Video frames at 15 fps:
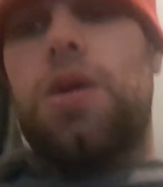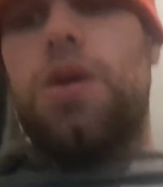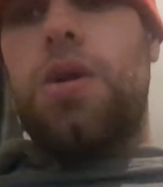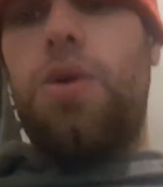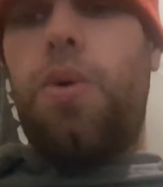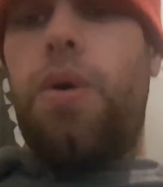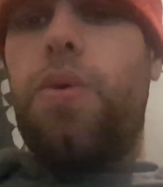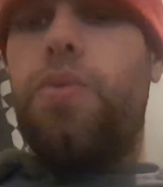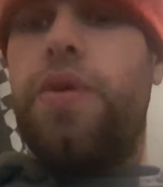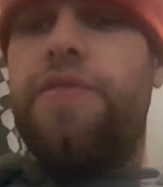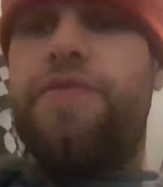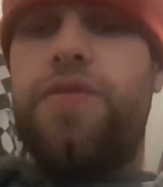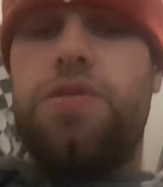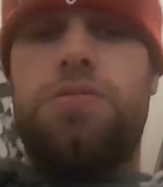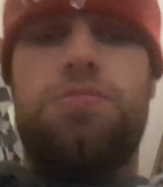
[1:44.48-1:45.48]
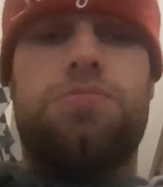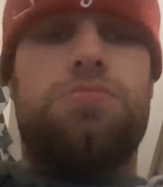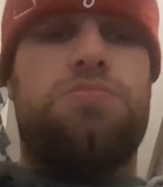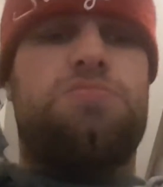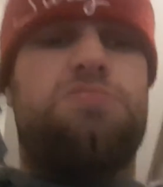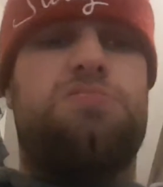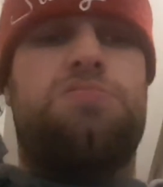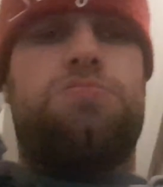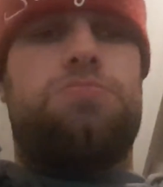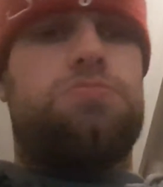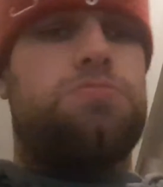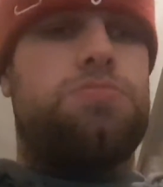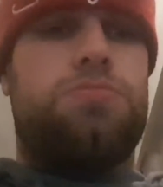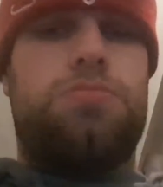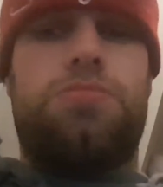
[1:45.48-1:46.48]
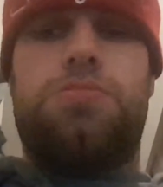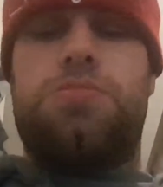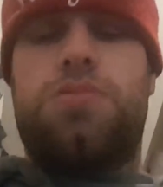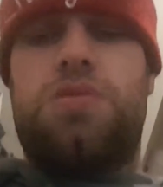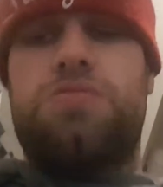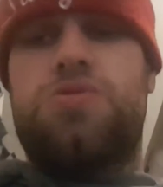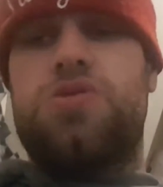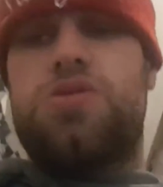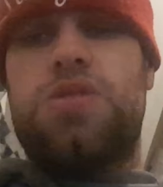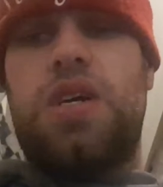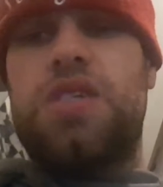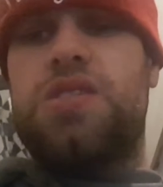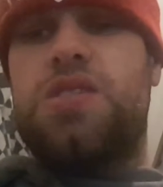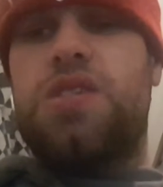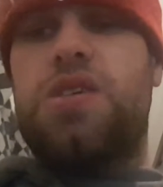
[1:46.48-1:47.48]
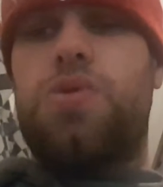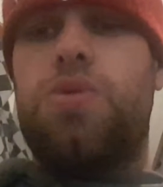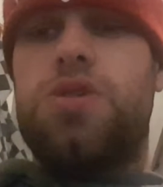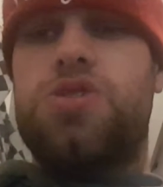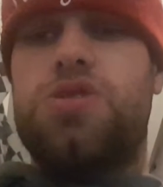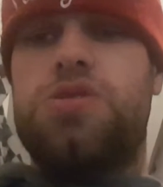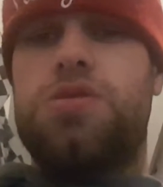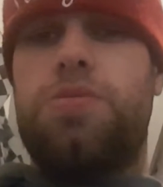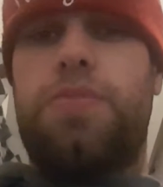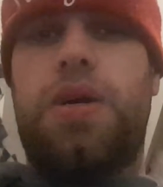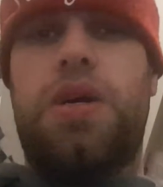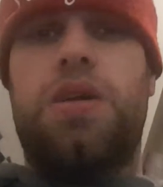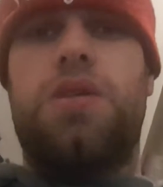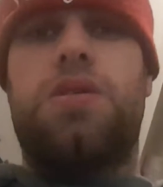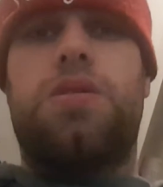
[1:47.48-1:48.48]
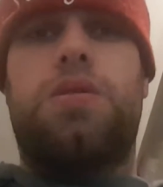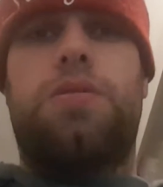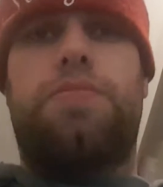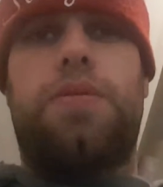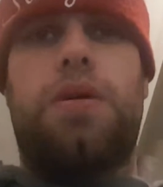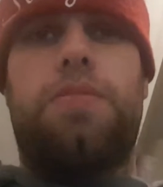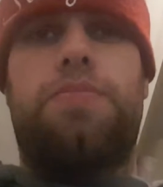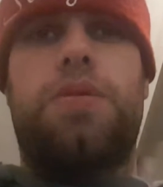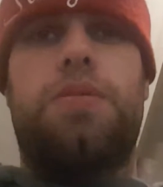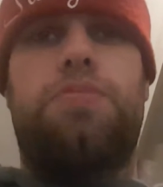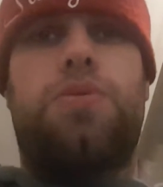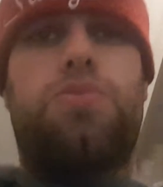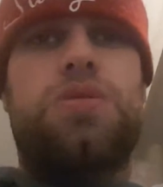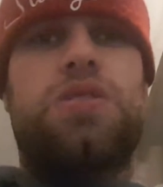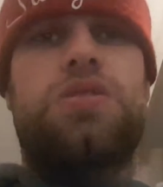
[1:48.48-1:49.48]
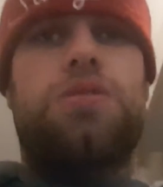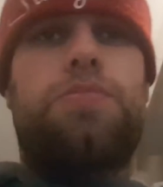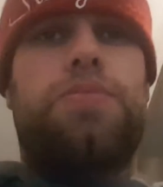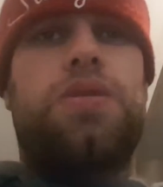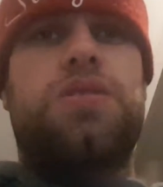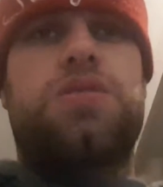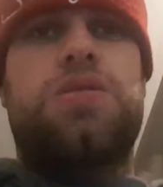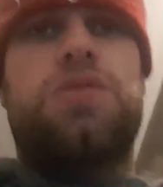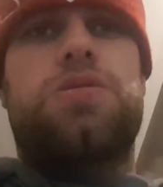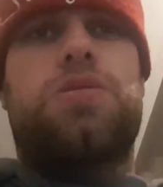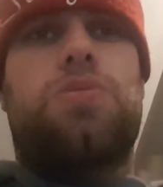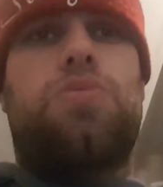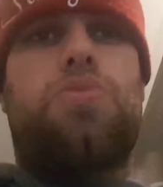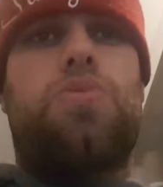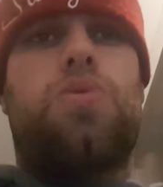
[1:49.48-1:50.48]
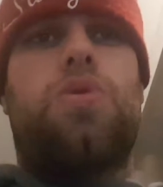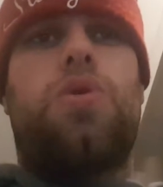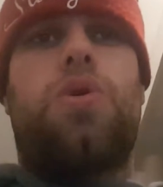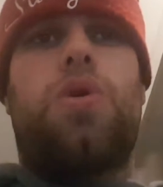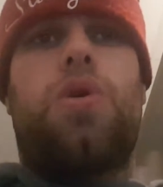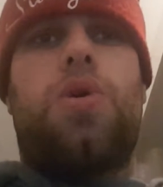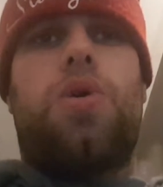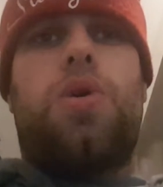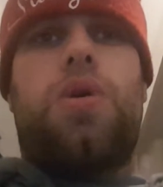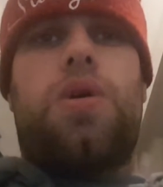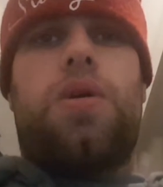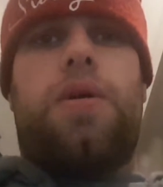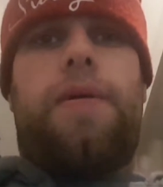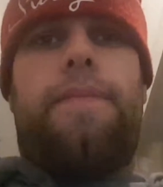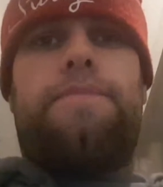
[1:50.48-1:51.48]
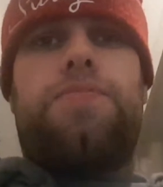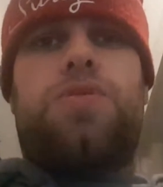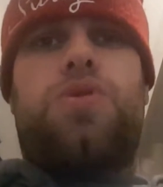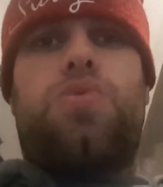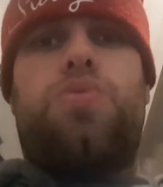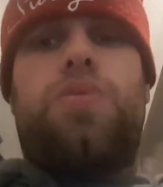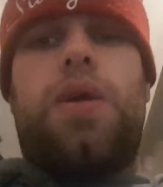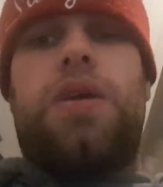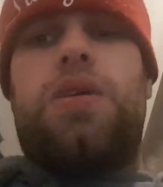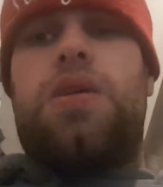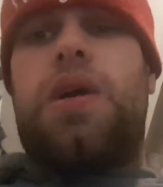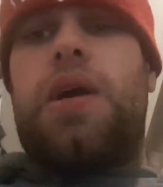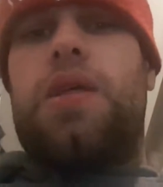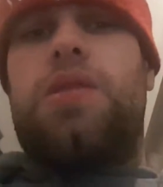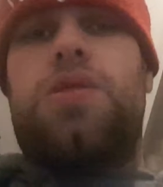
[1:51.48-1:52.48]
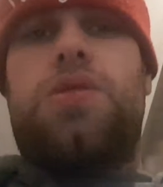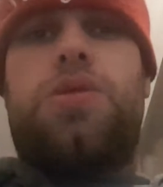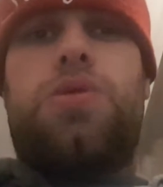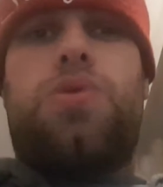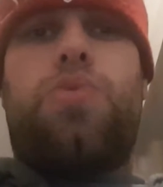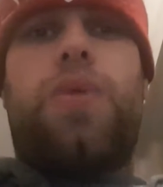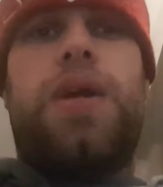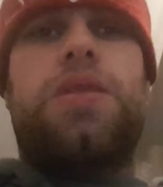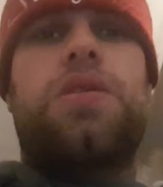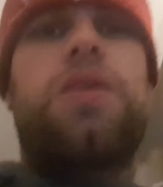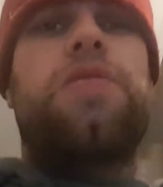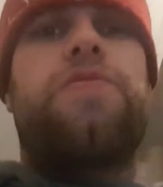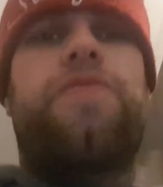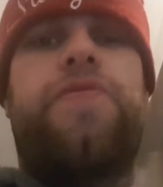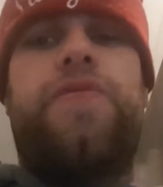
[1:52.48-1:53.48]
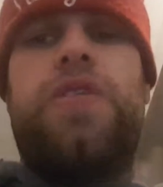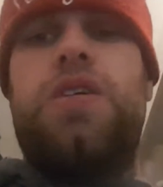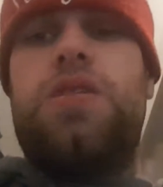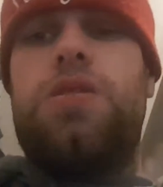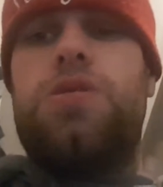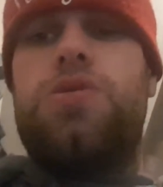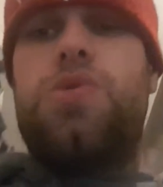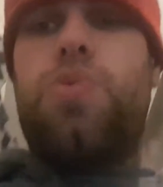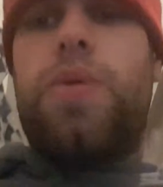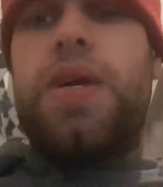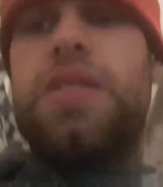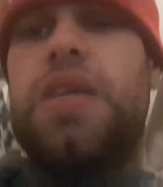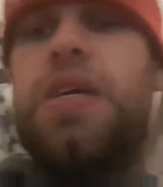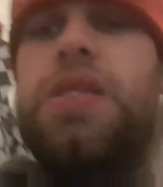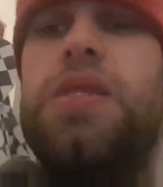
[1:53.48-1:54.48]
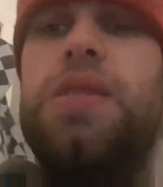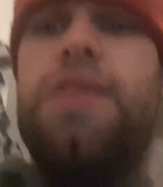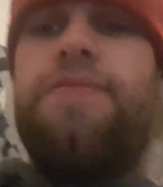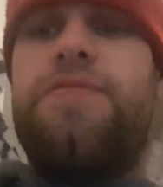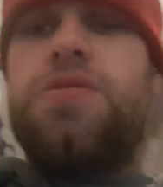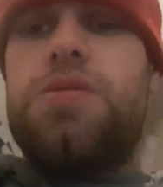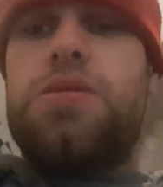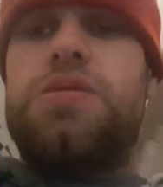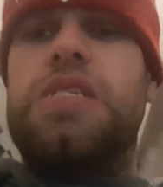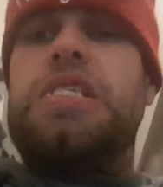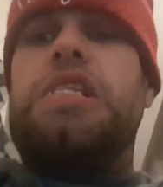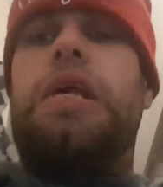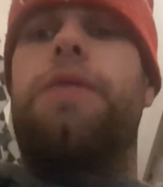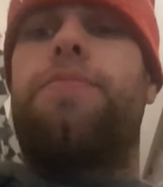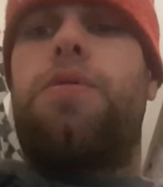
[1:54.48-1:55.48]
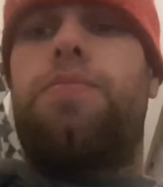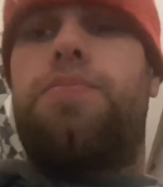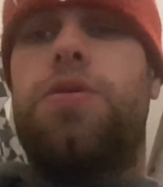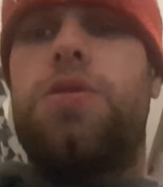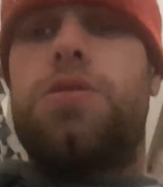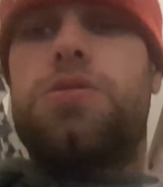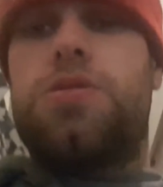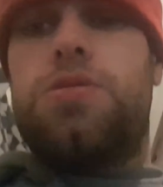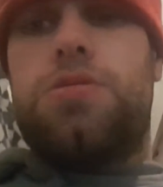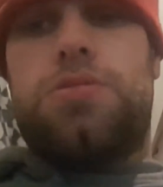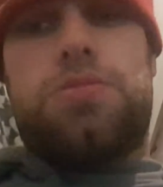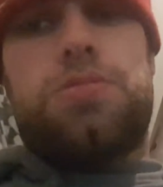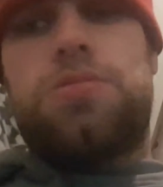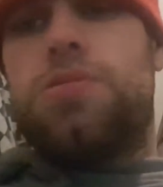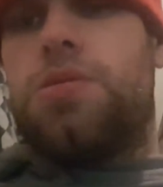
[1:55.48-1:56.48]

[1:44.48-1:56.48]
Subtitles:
go on with, and I've just not had any questions about it, about people with disabilities and the way they feel and the way they live as a disabled person.